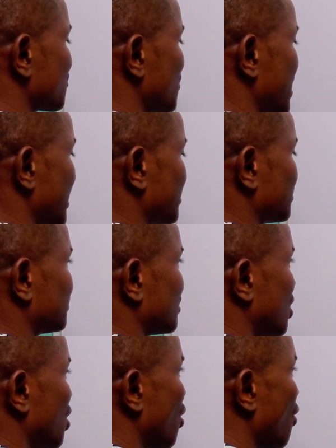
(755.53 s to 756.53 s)
squared.
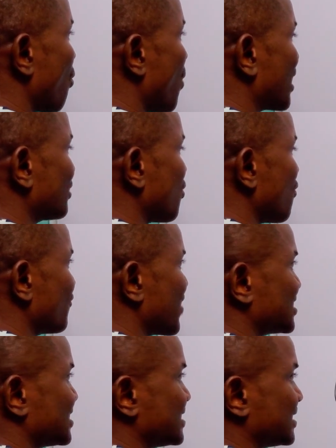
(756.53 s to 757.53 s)
1
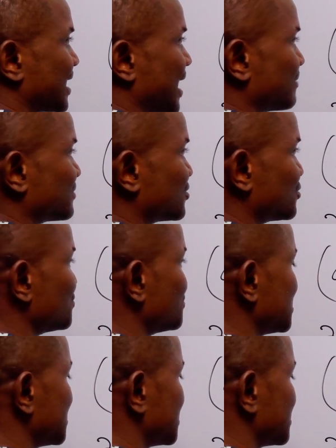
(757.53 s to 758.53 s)
over d times
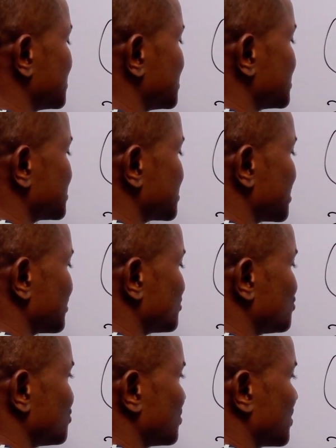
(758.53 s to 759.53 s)
2d is
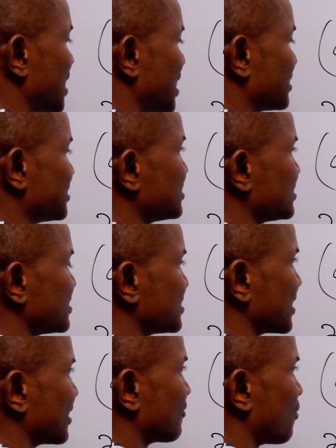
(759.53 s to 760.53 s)
2. And this
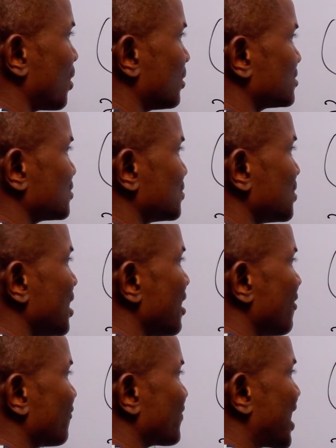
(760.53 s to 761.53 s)
is equal to
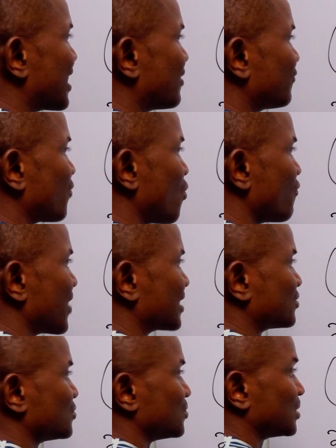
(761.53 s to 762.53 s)
5 over
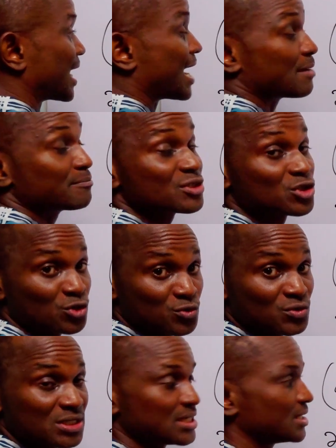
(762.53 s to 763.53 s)
2 times
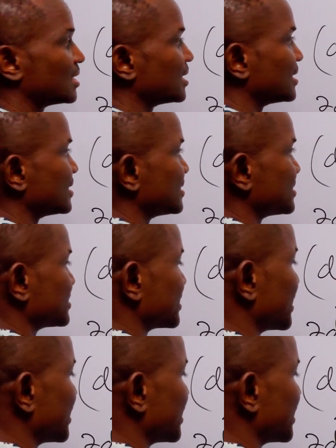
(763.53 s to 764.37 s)
2d is